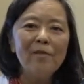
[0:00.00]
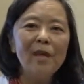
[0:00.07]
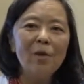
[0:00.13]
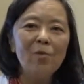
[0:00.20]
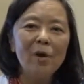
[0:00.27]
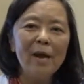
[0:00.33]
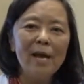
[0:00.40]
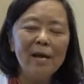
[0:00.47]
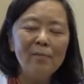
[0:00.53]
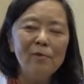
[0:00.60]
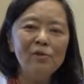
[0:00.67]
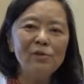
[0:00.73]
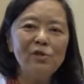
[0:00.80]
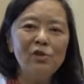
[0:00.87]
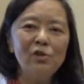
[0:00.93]
they were
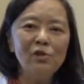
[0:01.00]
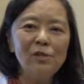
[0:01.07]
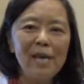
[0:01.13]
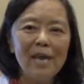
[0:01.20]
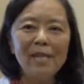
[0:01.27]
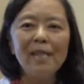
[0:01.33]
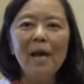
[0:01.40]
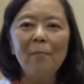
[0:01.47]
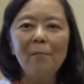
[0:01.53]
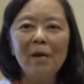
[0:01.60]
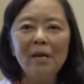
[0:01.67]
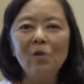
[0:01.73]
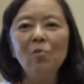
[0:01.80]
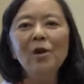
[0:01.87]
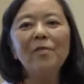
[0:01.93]
able to take that
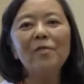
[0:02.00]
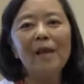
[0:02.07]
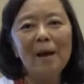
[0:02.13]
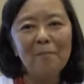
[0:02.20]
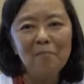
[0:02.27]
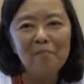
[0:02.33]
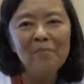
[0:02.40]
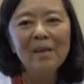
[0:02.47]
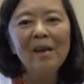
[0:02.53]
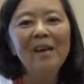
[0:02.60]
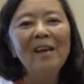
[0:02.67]
money with them.